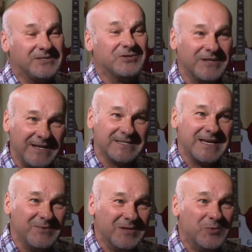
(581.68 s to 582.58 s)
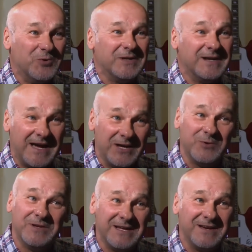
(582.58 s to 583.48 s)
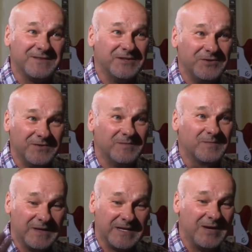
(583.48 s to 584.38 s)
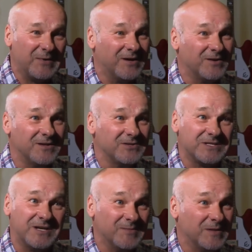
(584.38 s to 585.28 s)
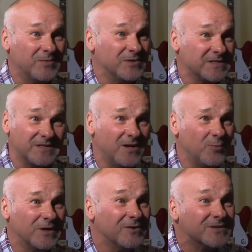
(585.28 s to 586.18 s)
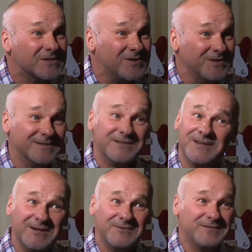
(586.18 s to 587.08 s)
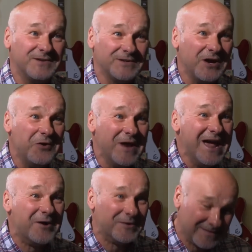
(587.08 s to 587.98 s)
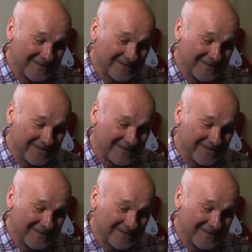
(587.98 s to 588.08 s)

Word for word: I took an exam in the morning. I had one in the afternoon. I came out at lunchtime and the boy said, no, we're going to Scotland. We've got to go now.